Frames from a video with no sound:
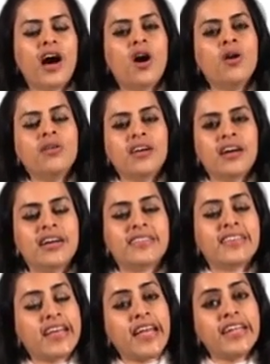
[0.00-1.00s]

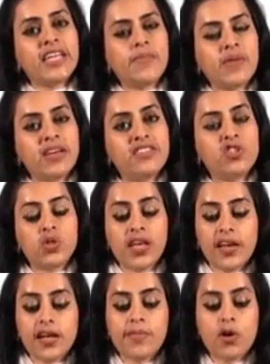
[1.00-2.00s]
Now, second tip is to
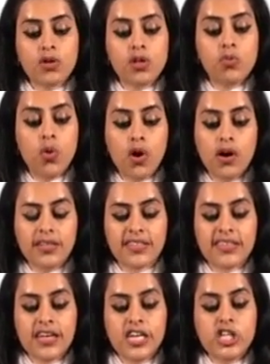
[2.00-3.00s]
think about the
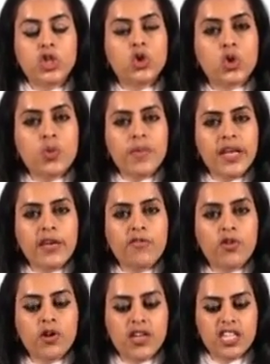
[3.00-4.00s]
words. Too
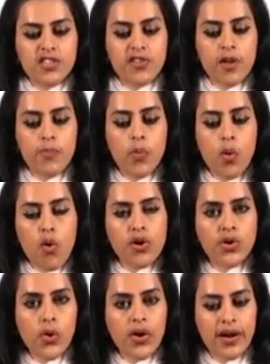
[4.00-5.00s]
many words will
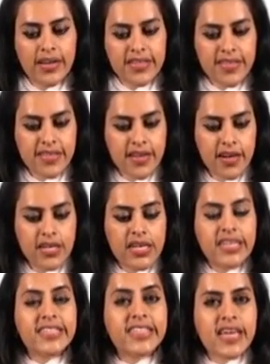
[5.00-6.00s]
bore your listener,
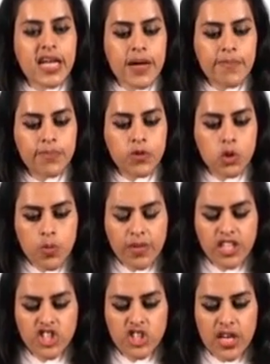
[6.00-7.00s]
take up too
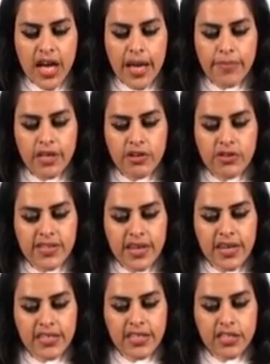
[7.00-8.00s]
much time, and
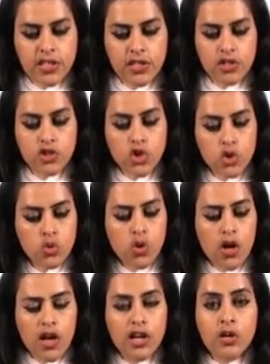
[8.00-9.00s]
result in
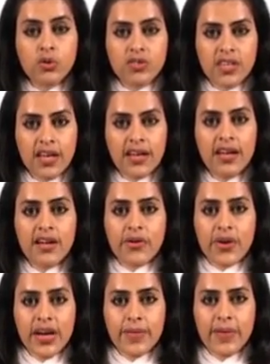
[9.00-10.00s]
you losing
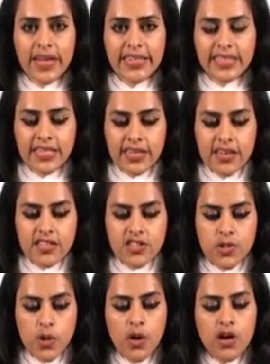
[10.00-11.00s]
credibility.
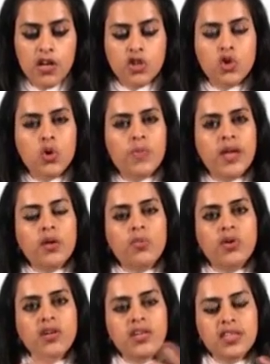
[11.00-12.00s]
So too many
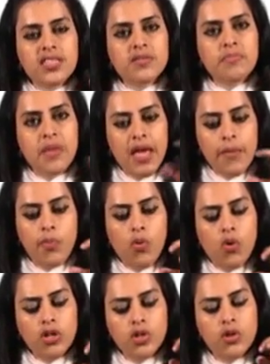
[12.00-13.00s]
words may
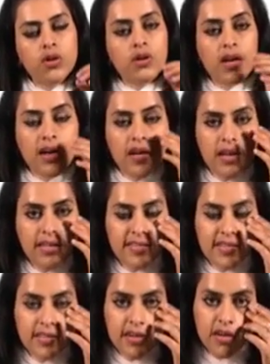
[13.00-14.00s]
bore your
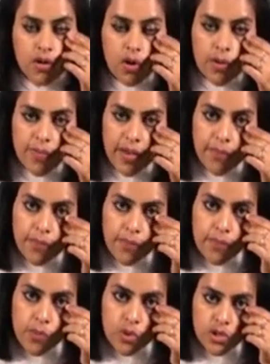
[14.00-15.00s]
listener or may
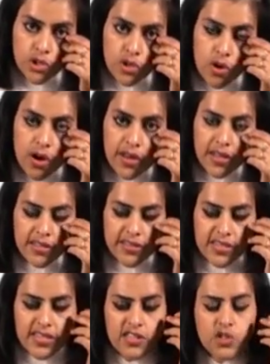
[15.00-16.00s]
bore your
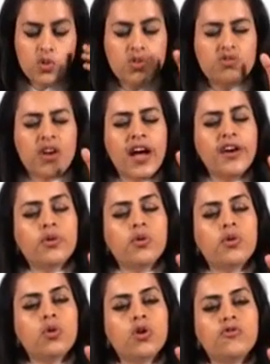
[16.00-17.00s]
audiences. So try
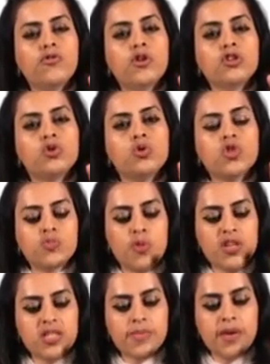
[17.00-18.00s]
to look for those
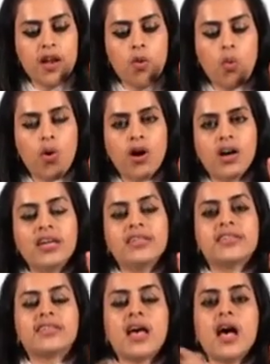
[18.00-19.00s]
possible
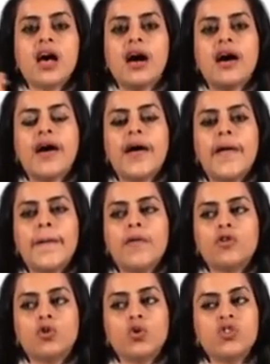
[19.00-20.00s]
words
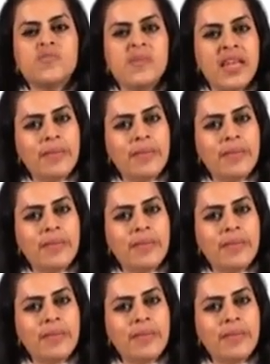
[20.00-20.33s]
or those